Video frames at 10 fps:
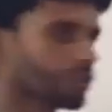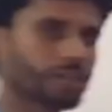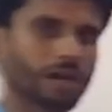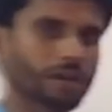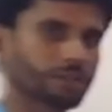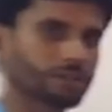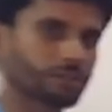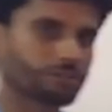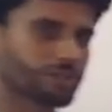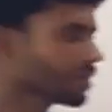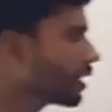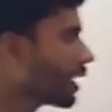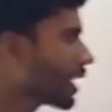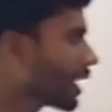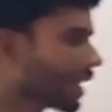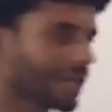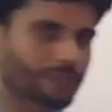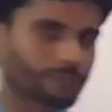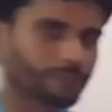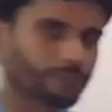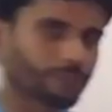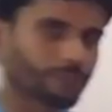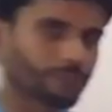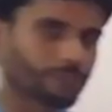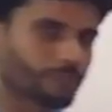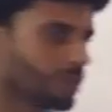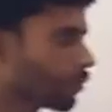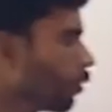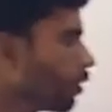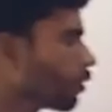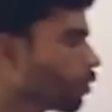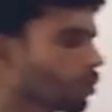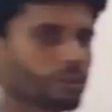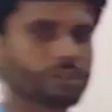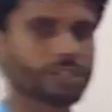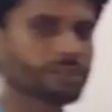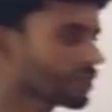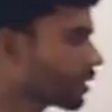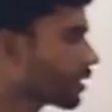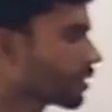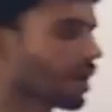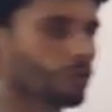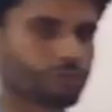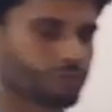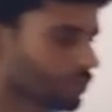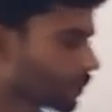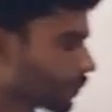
are using N before all these nouns.